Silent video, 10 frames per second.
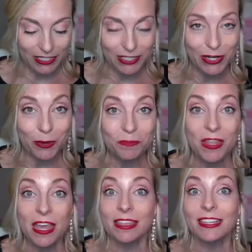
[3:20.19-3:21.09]
So
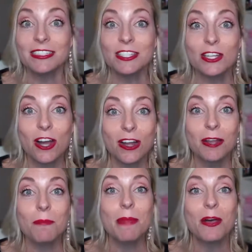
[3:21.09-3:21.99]
let's talk
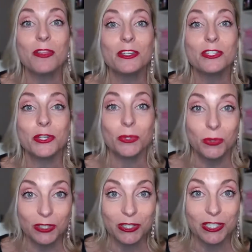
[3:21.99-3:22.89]
about the
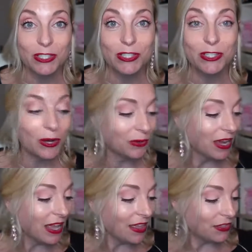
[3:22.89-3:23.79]
tools. So
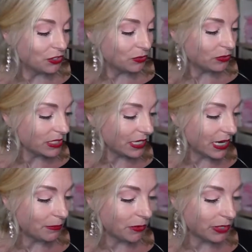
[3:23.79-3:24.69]
the tools that
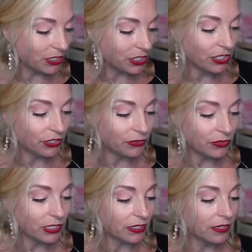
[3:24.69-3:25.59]
I'm going to
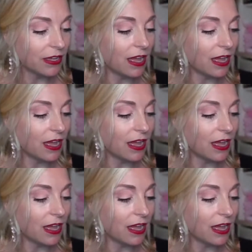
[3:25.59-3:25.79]
use